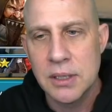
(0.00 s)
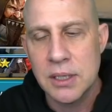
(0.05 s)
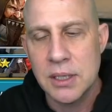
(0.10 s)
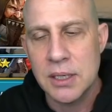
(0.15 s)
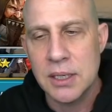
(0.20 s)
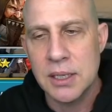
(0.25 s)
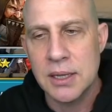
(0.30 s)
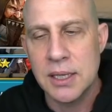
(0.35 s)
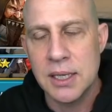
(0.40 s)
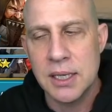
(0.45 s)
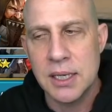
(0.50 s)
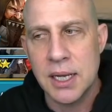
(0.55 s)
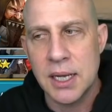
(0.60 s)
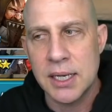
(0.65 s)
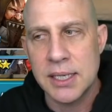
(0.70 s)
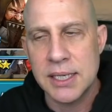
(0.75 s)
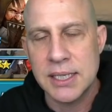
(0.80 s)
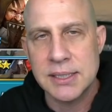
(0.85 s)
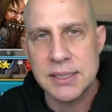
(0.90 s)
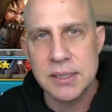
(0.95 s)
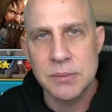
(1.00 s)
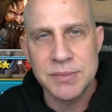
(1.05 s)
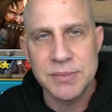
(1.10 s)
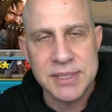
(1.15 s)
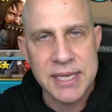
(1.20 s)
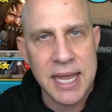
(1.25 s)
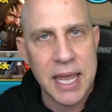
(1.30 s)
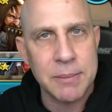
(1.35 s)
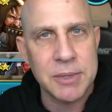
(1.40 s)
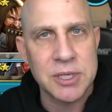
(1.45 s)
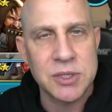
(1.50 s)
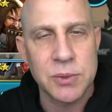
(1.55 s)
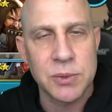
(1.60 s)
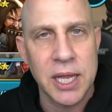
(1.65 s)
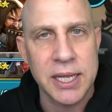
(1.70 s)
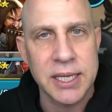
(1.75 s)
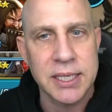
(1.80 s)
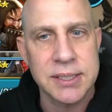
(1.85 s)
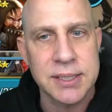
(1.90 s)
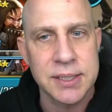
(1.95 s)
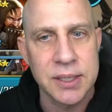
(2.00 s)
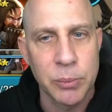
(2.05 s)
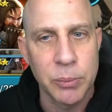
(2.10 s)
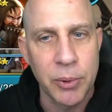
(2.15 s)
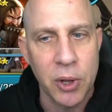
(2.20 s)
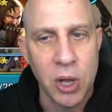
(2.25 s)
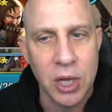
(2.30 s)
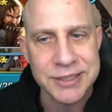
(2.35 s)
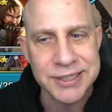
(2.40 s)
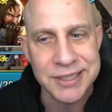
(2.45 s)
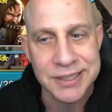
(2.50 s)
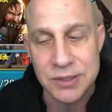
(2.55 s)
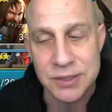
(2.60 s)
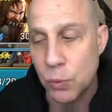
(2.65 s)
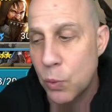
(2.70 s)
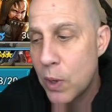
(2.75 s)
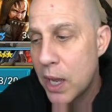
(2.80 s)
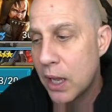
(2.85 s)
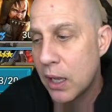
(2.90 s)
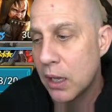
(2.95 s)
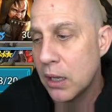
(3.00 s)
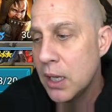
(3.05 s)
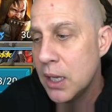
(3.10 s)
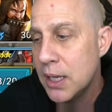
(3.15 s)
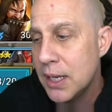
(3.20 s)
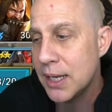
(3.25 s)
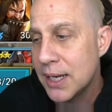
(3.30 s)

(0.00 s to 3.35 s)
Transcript: and then I need some damage when I get to the boss as well.